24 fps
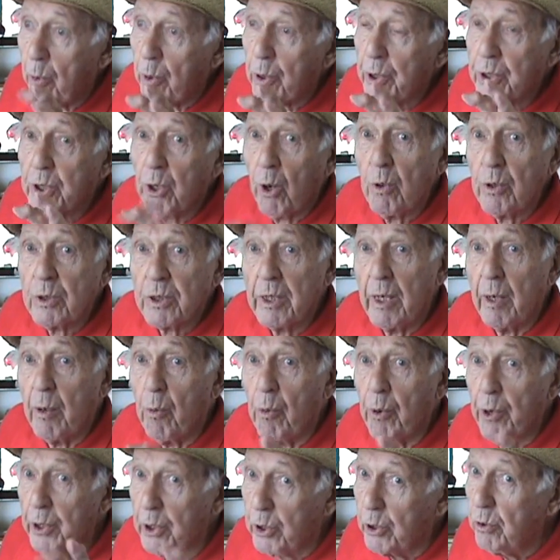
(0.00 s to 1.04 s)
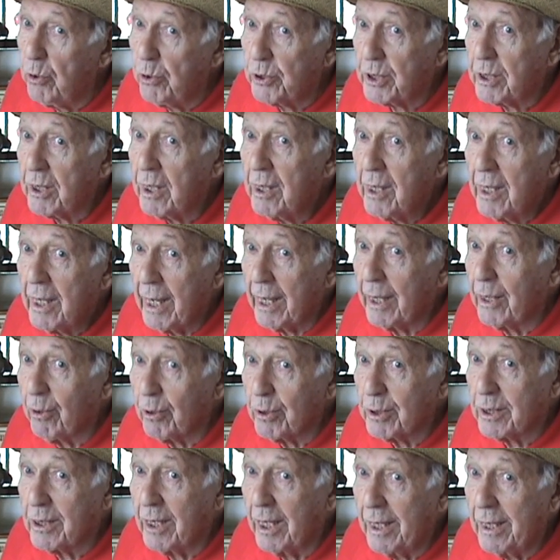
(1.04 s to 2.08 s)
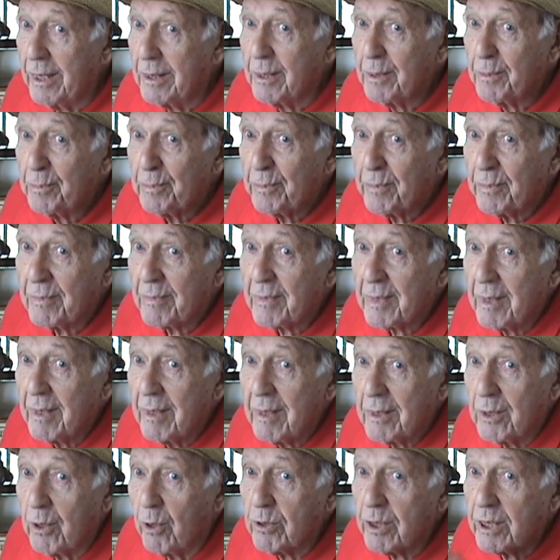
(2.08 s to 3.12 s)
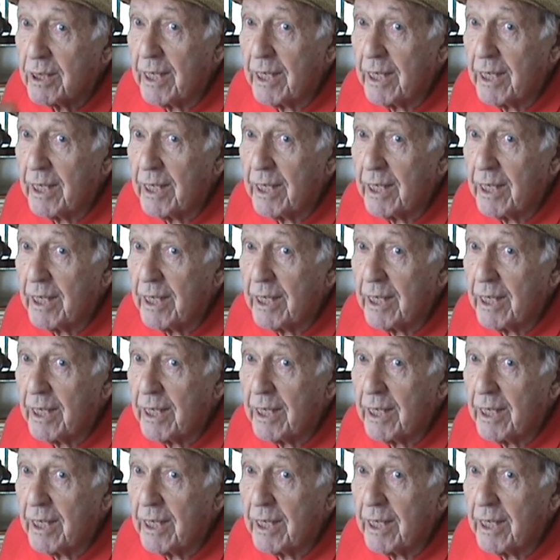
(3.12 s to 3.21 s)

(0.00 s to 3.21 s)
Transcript: more don'ts than there were do's in those days. Don't